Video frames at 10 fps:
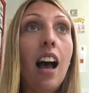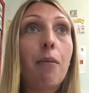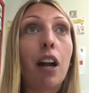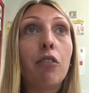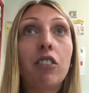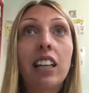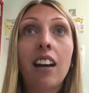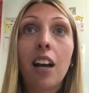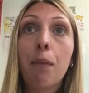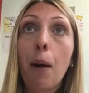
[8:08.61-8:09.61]
I really
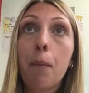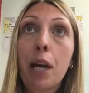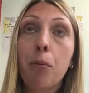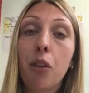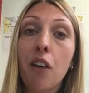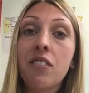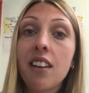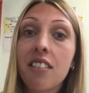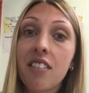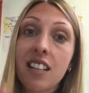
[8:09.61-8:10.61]
learn about people that have
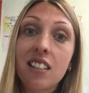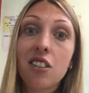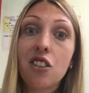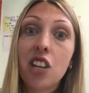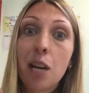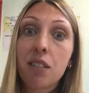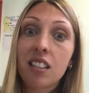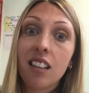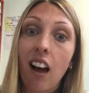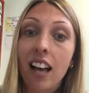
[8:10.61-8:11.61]
done things to shape
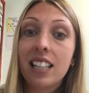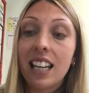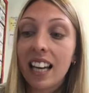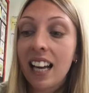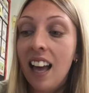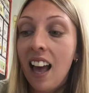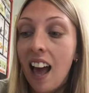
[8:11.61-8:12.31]
society